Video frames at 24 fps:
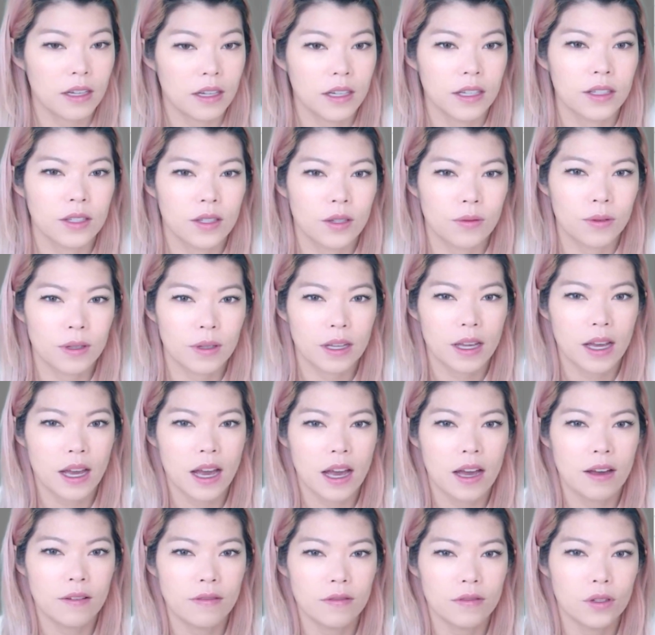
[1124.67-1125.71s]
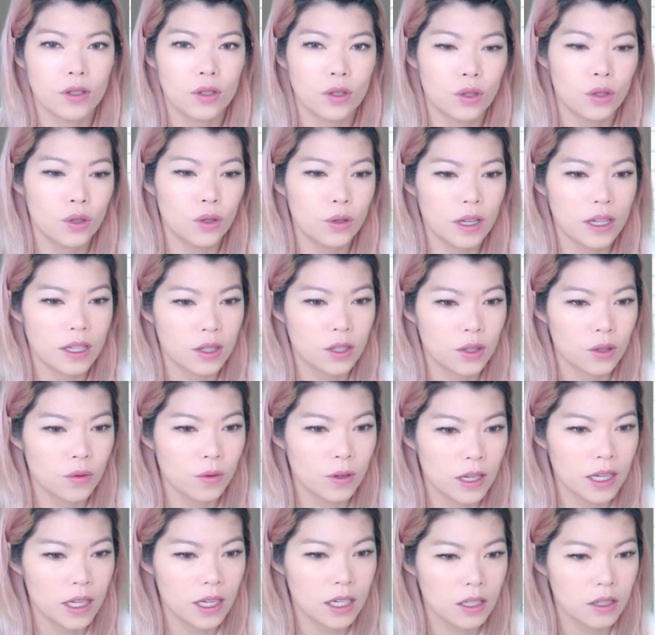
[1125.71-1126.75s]
So we have 2x
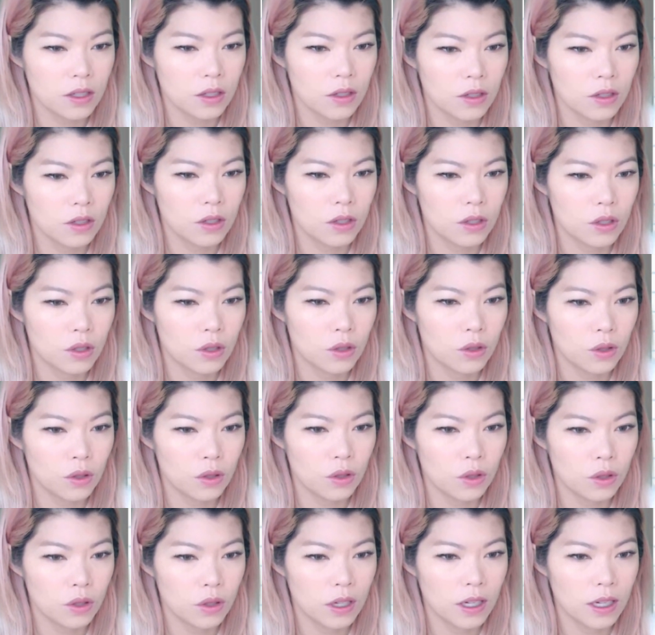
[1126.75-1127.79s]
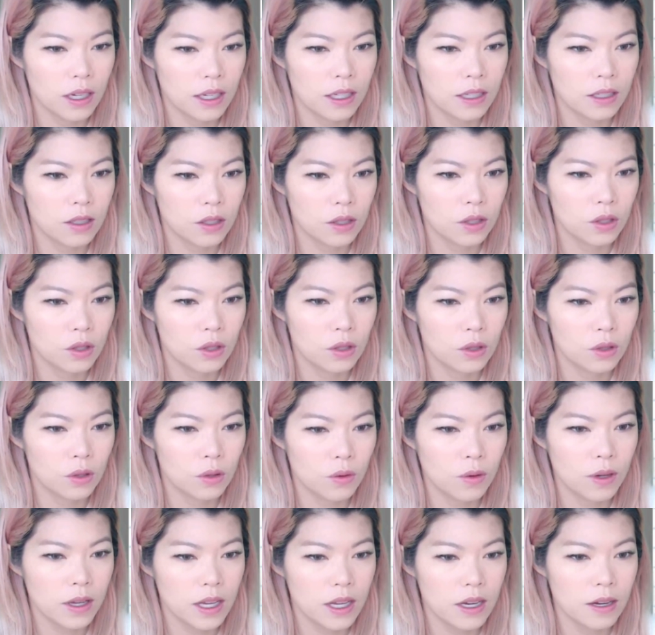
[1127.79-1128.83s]
squared, so 2x
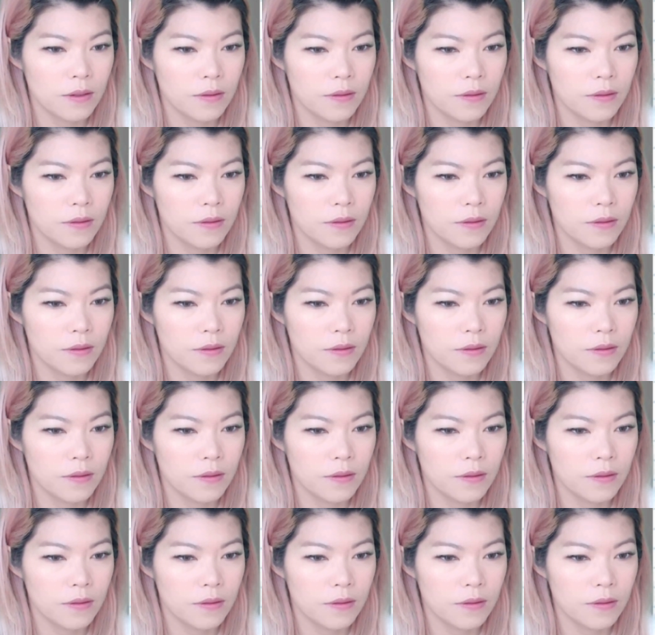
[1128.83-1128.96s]
squared